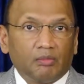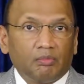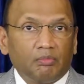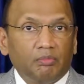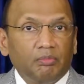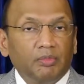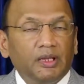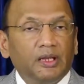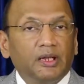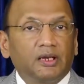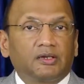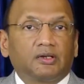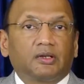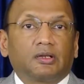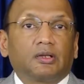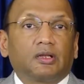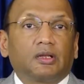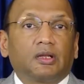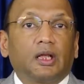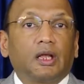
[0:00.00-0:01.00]
be it
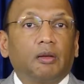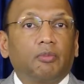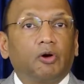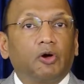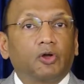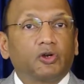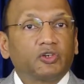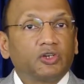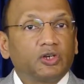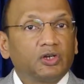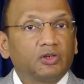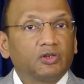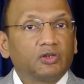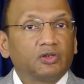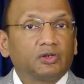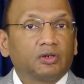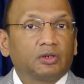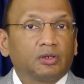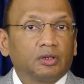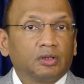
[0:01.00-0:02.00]

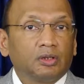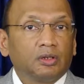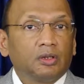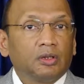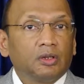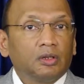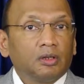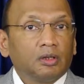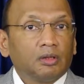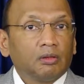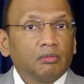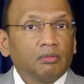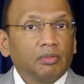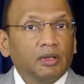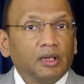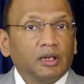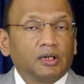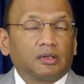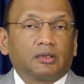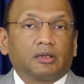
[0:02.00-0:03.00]
abortions,
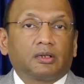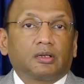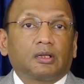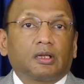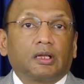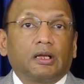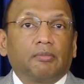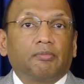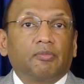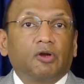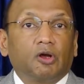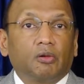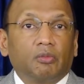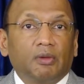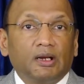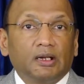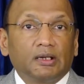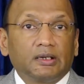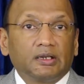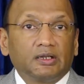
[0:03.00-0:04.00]
be it
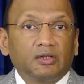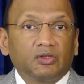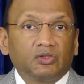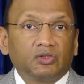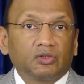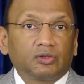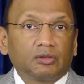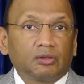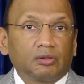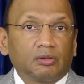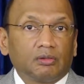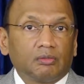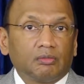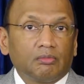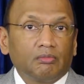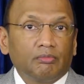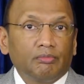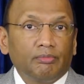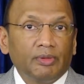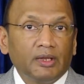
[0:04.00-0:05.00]
abnormalities,
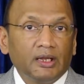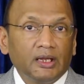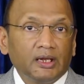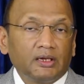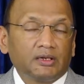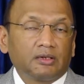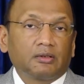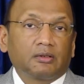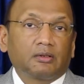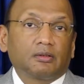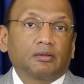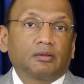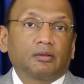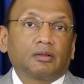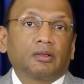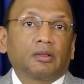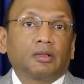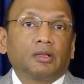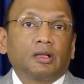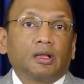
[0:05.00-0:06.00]
be it
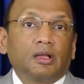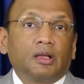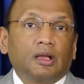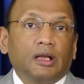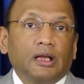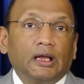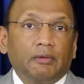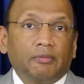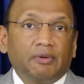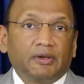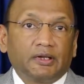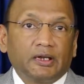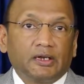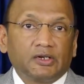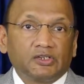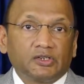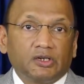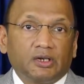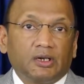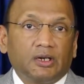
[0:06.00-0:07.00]

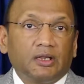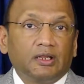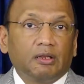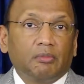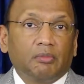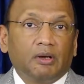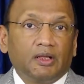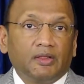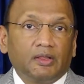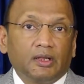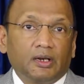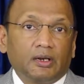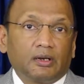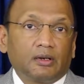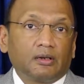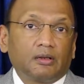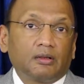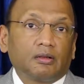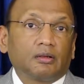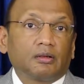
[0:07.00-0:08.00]
hypertension in the mother
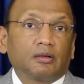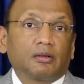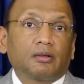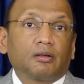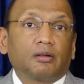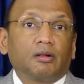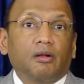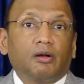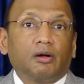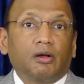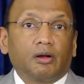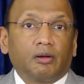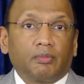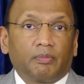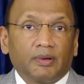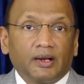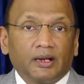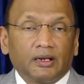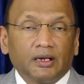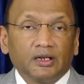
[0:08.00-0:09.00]
or
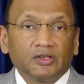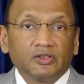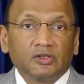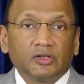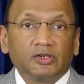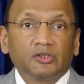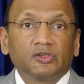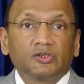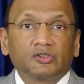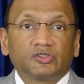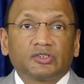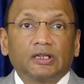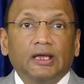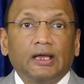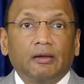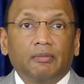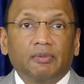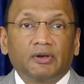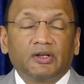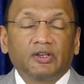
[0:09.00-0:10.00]
pregnancy-induced
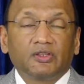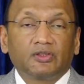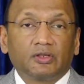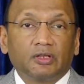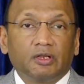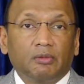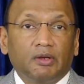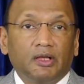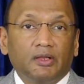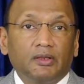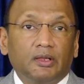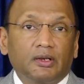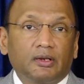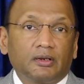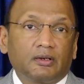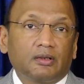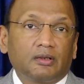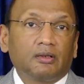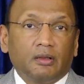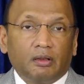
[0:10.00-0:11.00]
diabetes in the mother,
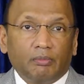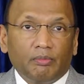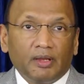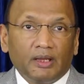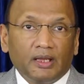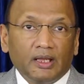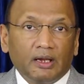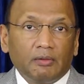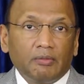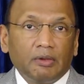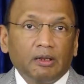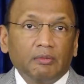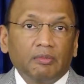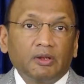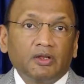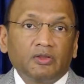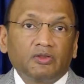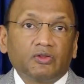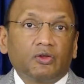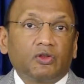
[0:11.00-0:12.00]
bigger
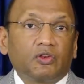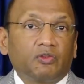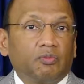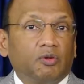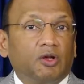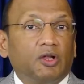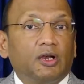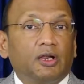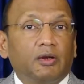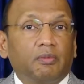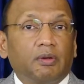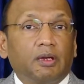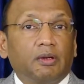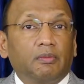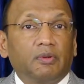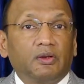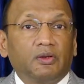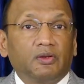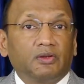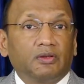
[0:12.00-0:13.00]
babies or smaller
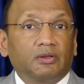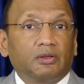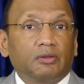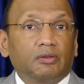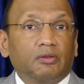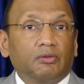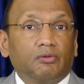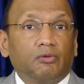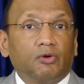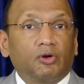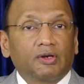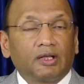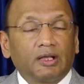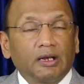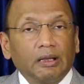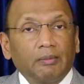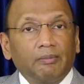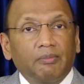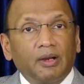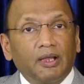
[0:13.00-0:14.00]
babies, whatever
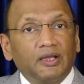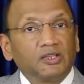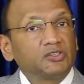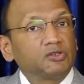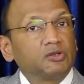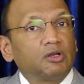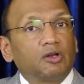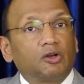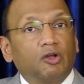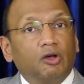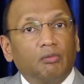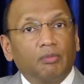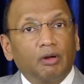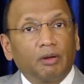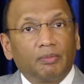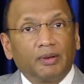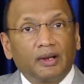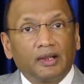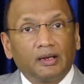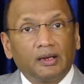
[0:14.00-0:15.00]
applies to a normal
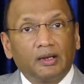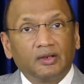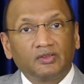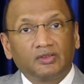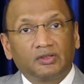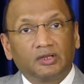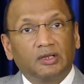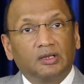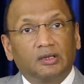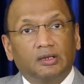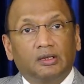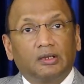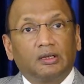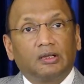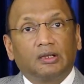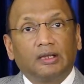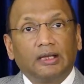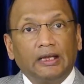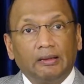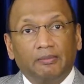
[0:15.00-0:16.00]
pregnancy
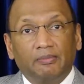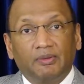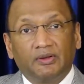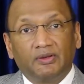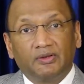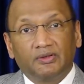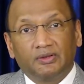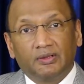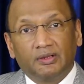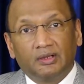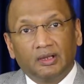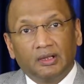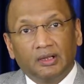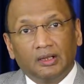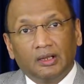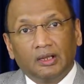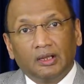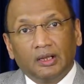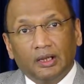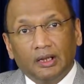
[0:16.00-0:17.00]
happens.
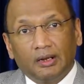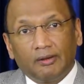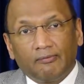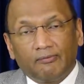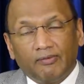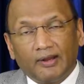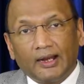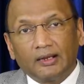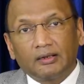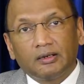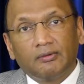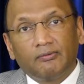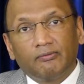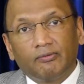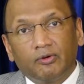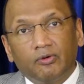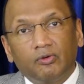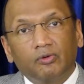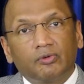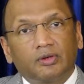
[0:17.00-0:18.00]
In fact, in
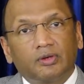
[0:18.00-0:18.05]
few